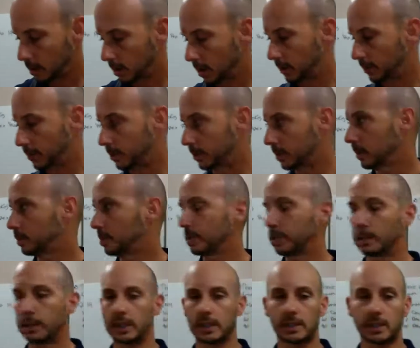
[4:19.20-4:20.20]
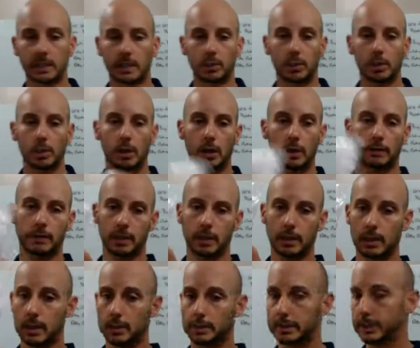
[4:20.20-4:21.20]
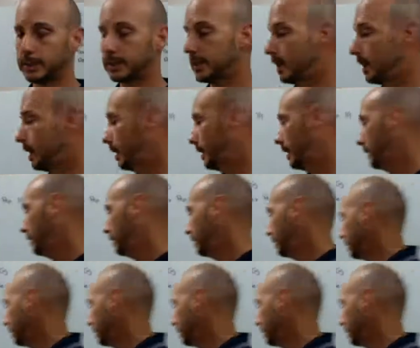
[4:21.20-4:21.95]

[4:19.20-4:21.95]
I'm just going to put these lower lofted clubs aside